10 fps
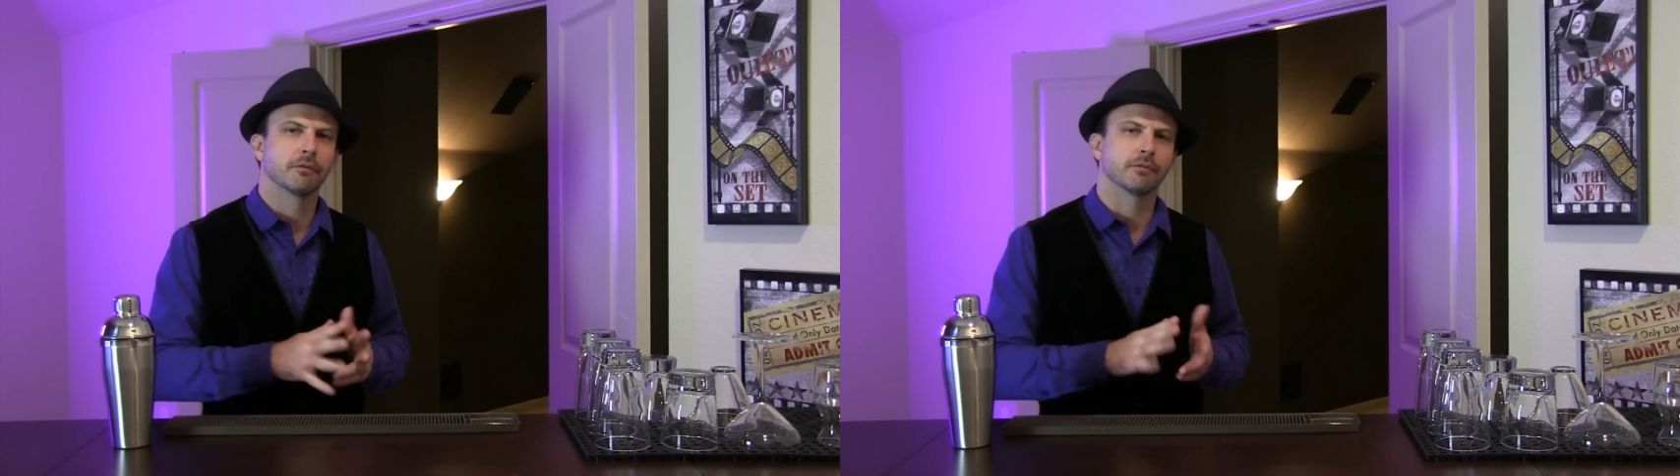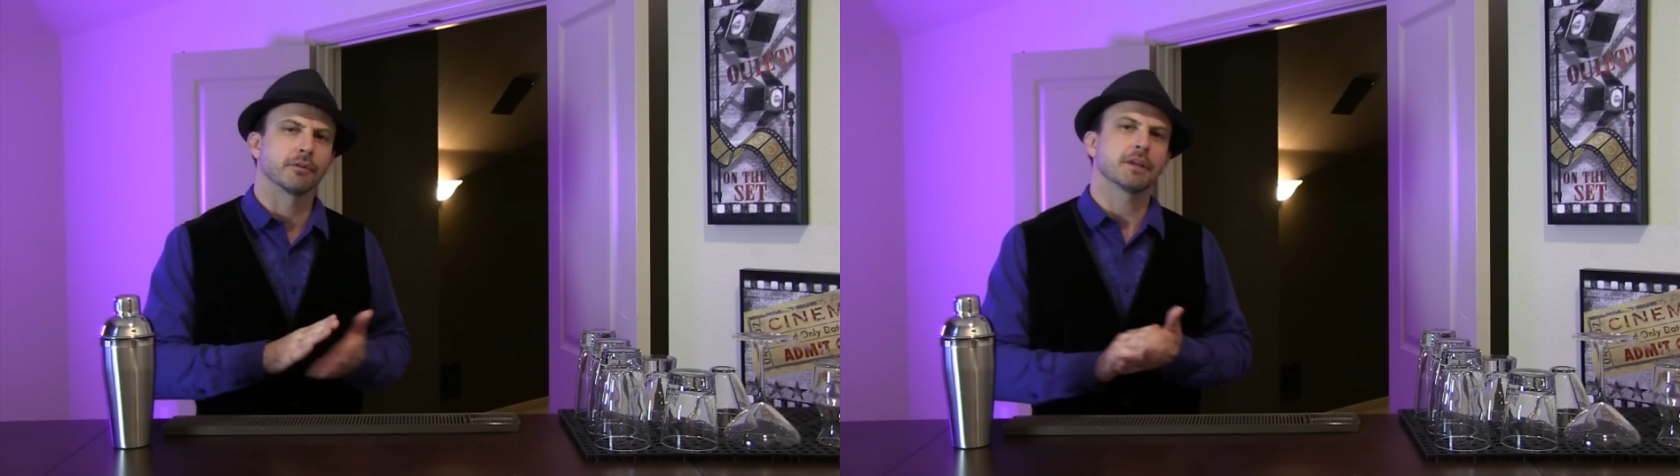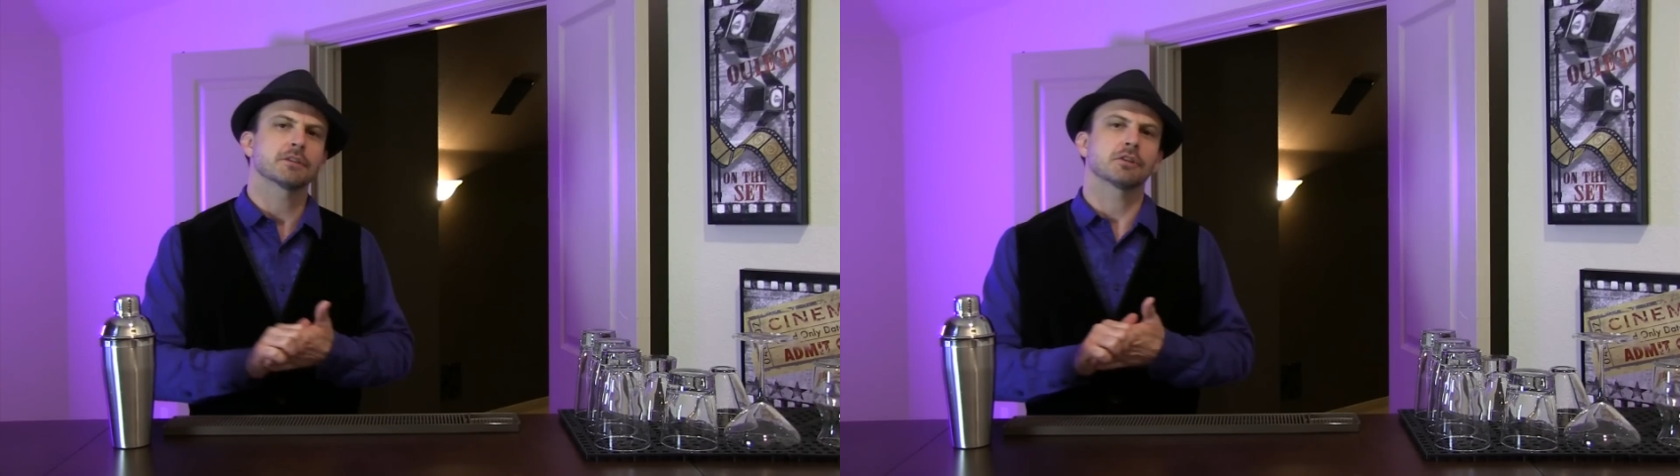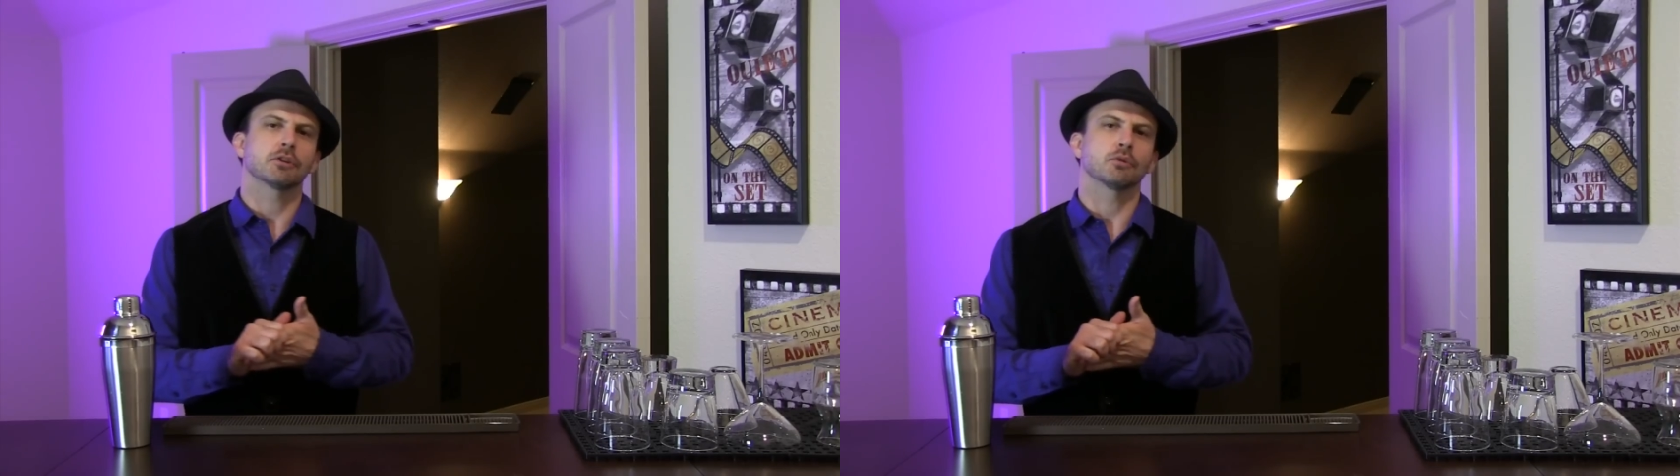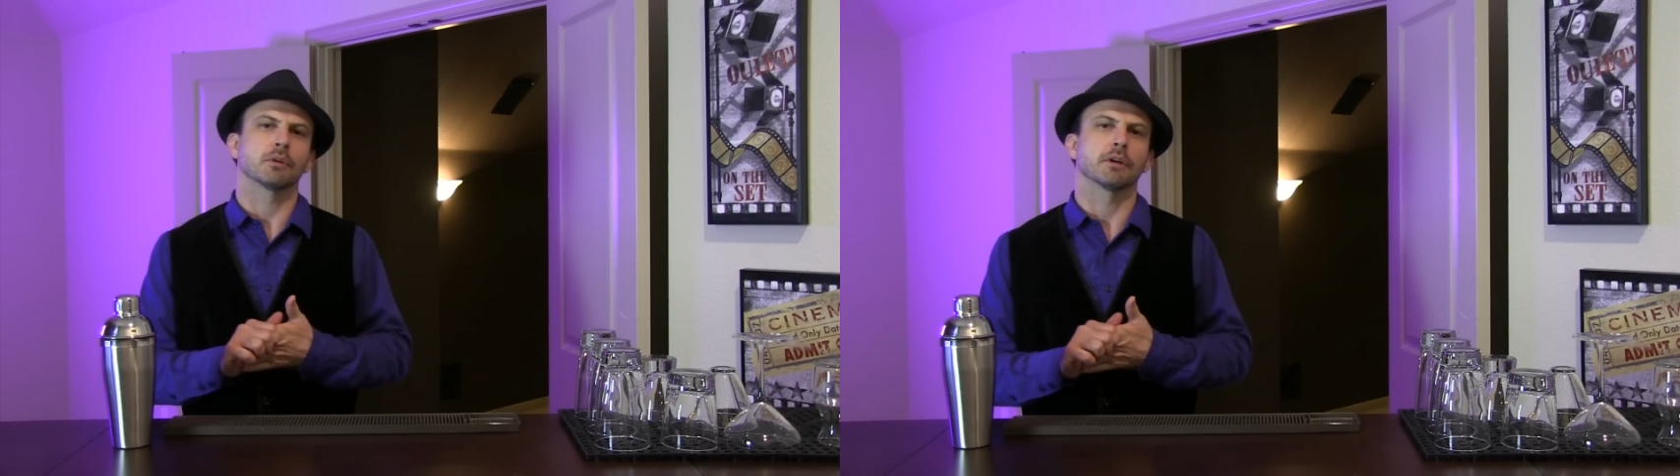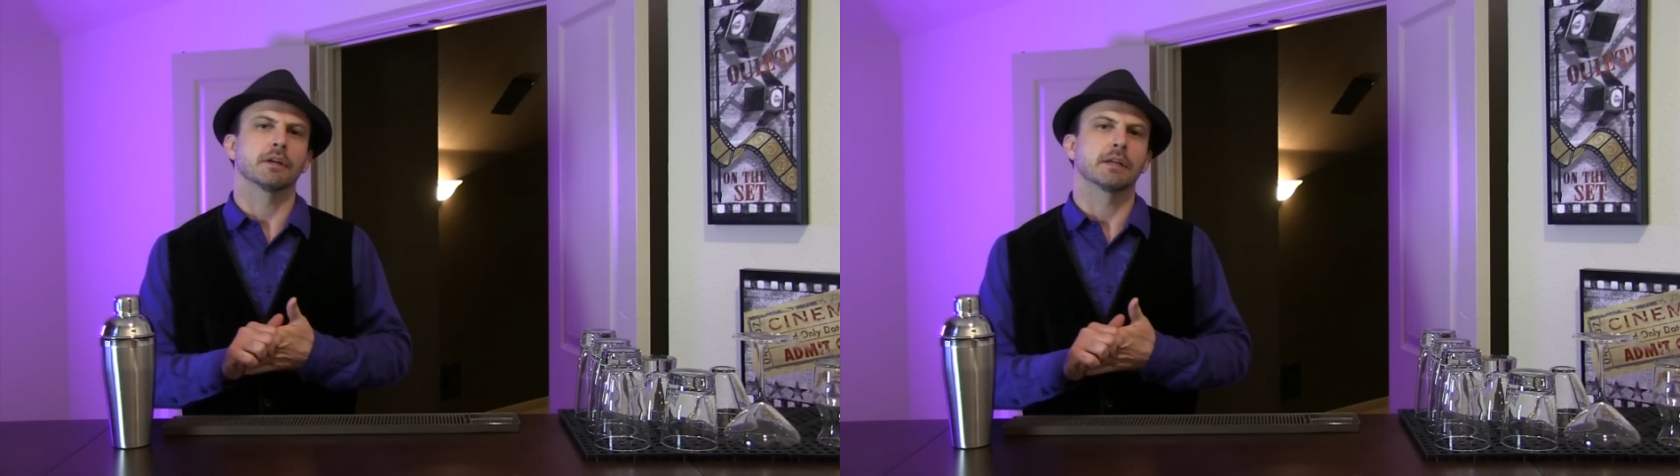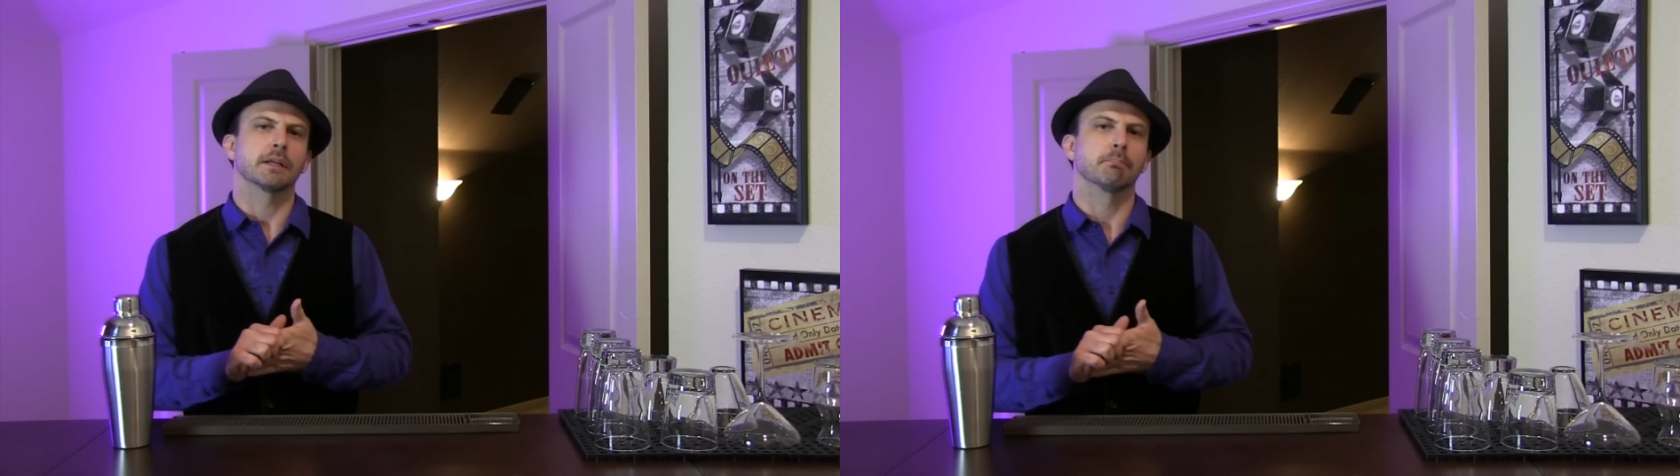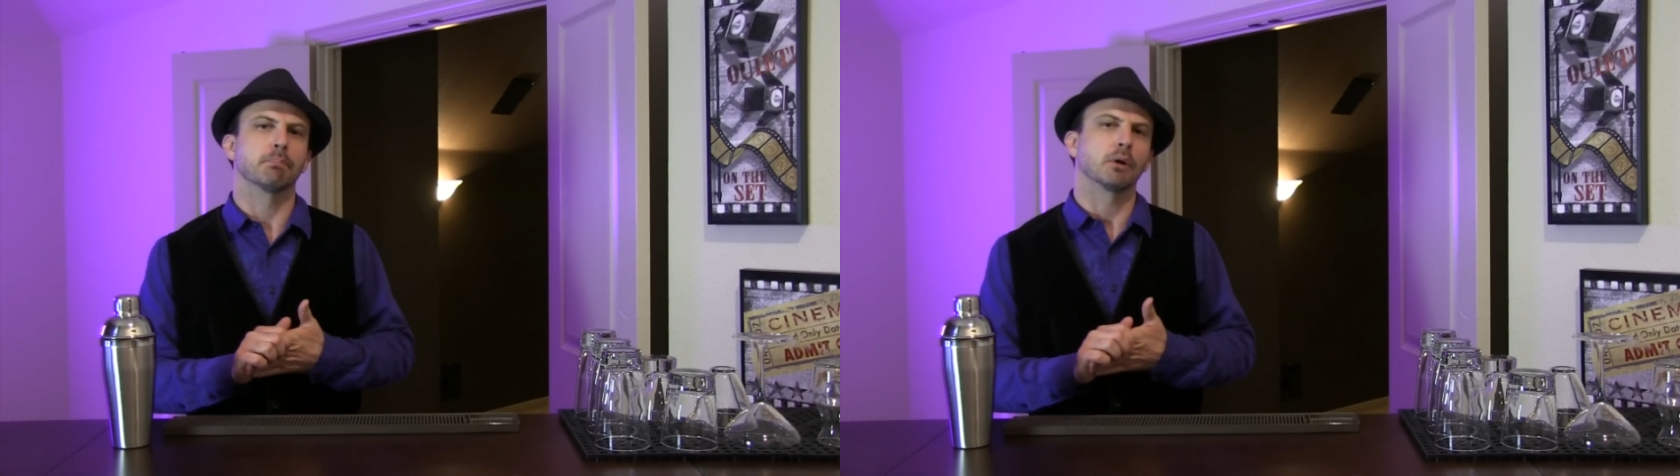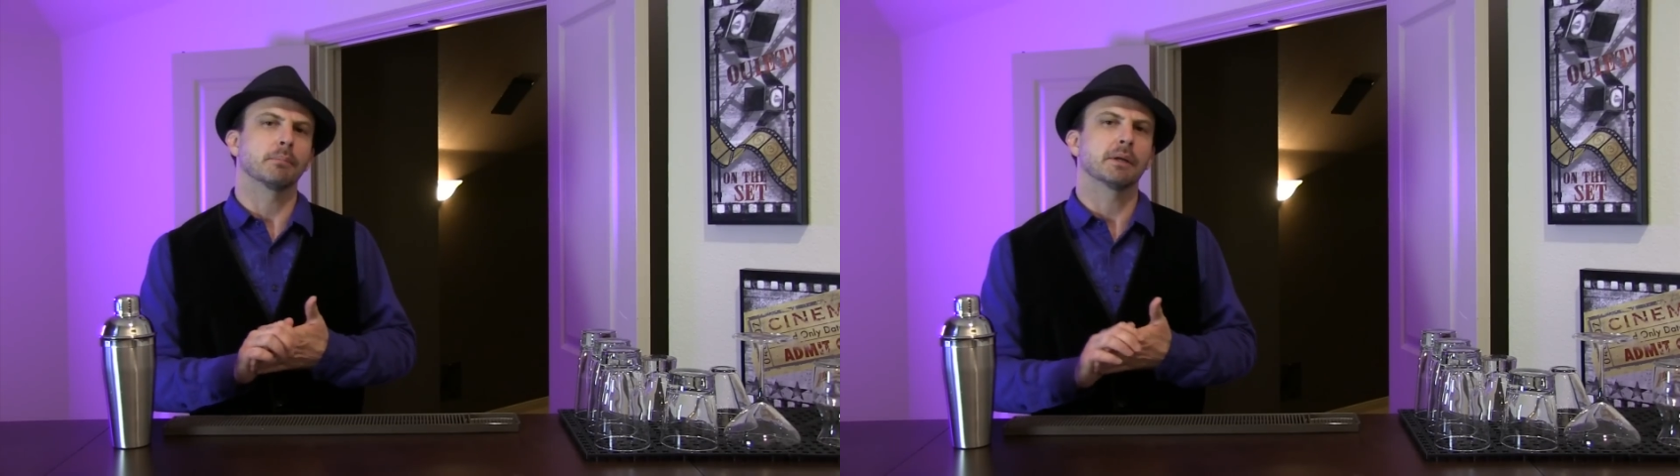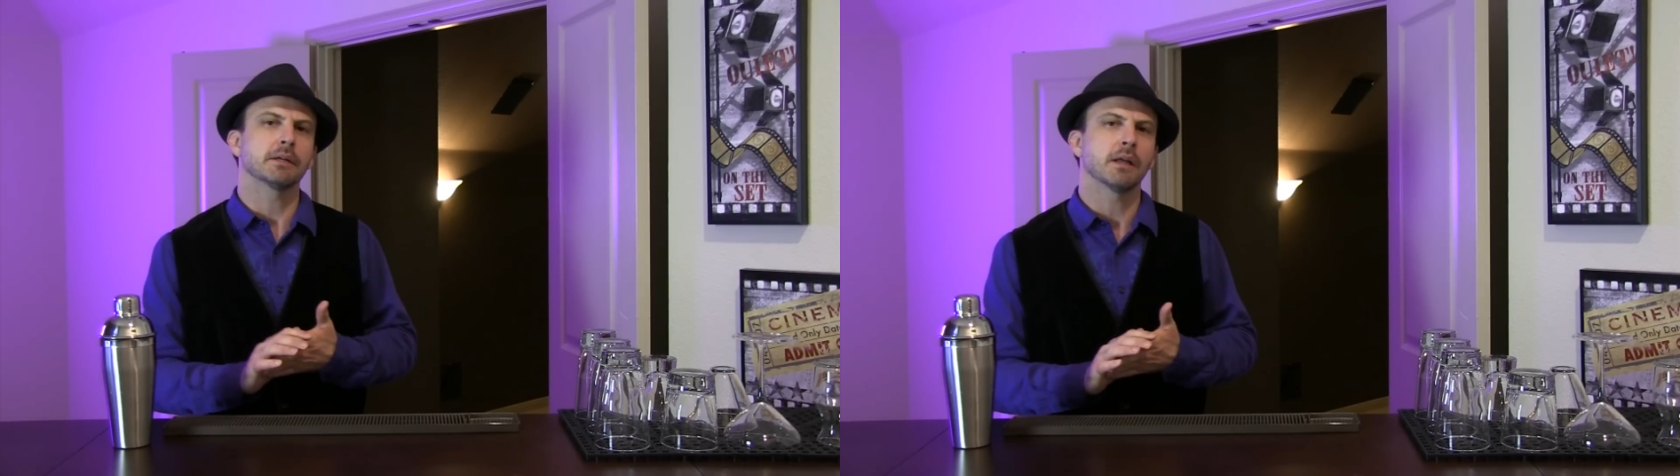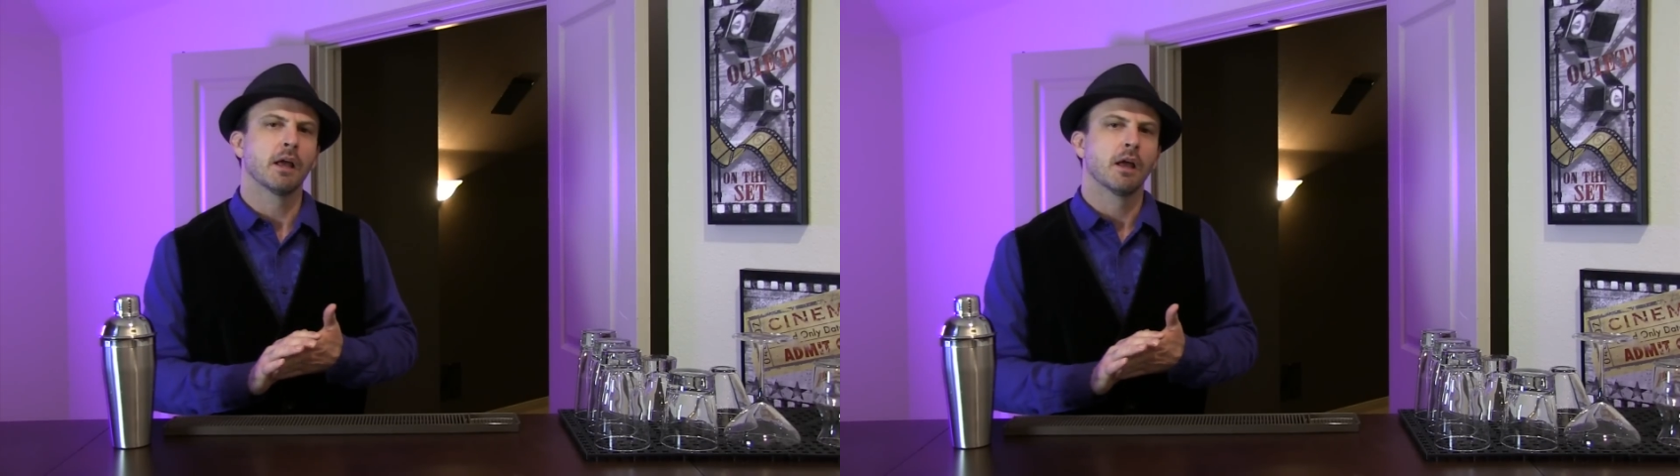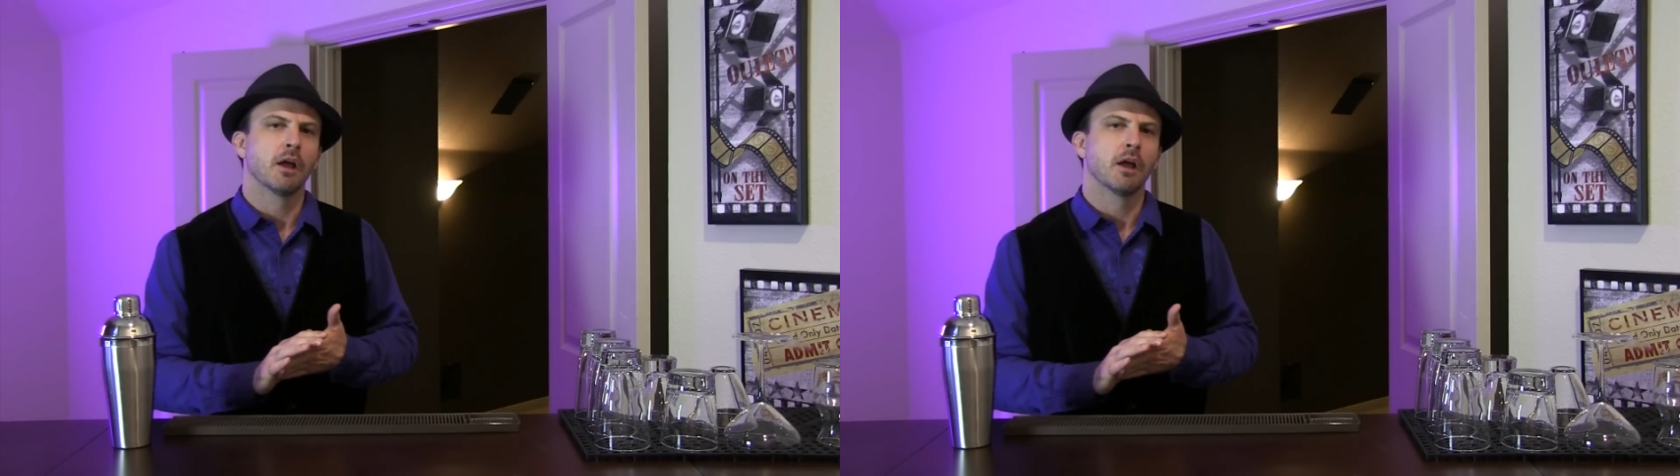For this, you are gonna need bourbon,